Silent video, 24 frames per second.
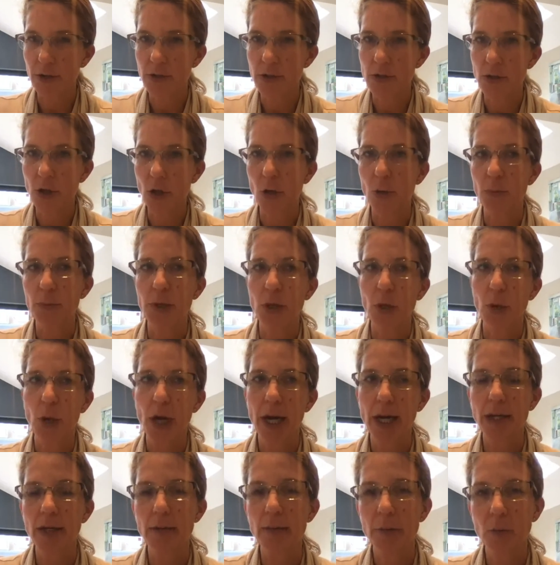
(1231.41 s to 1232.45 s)
So it'd be
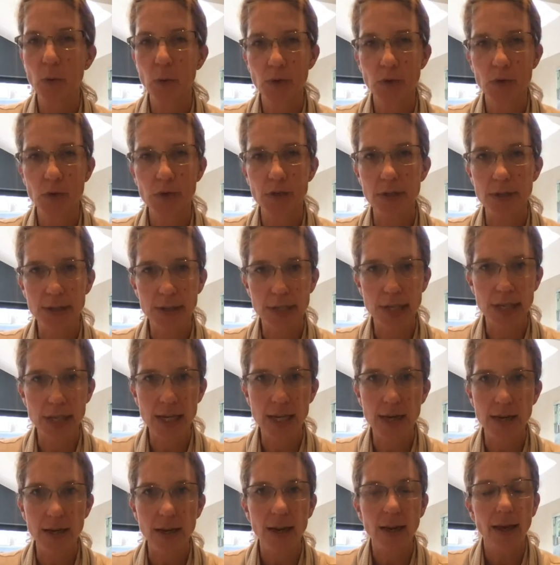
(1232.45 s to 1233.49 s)
quite important to
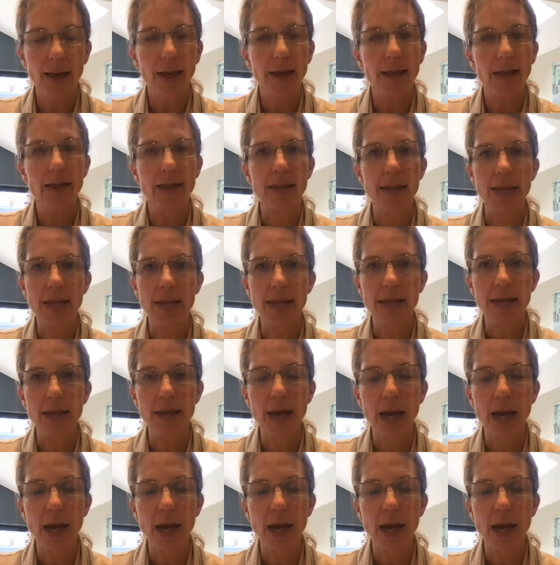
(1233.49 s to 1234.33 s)
see the